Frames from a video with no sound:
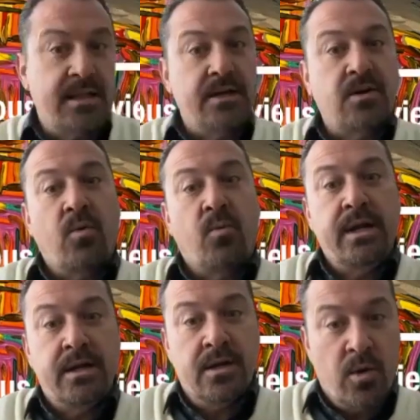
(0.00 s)
that
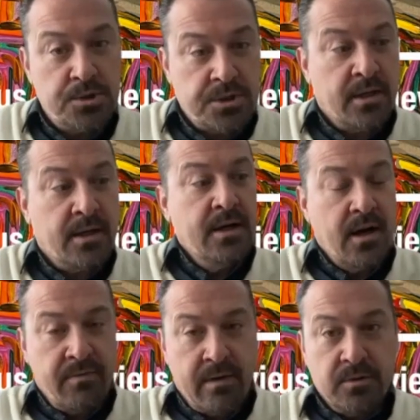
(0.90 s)
Darwinian notion
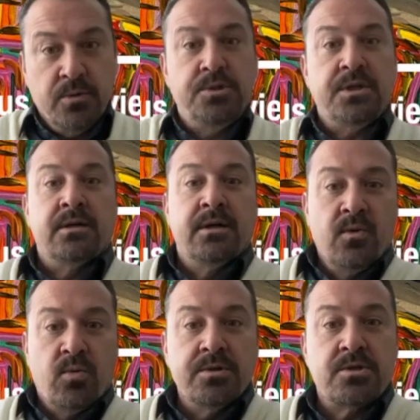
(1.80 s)
of evolution.
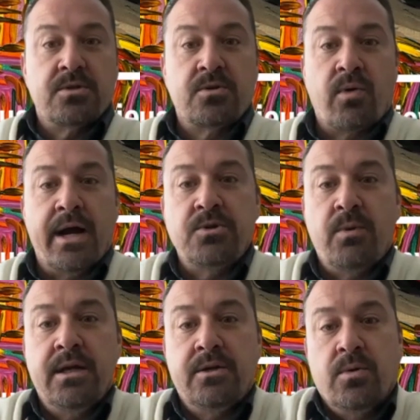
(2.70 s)
We're just
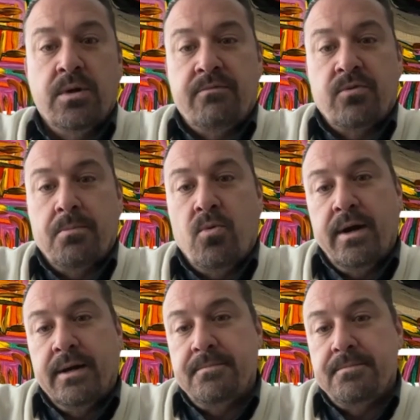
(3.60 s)
graduating yeah. to a different
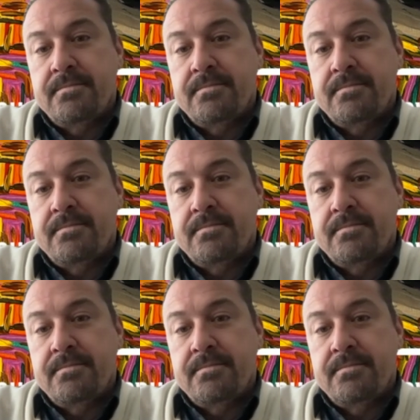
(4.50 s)
point.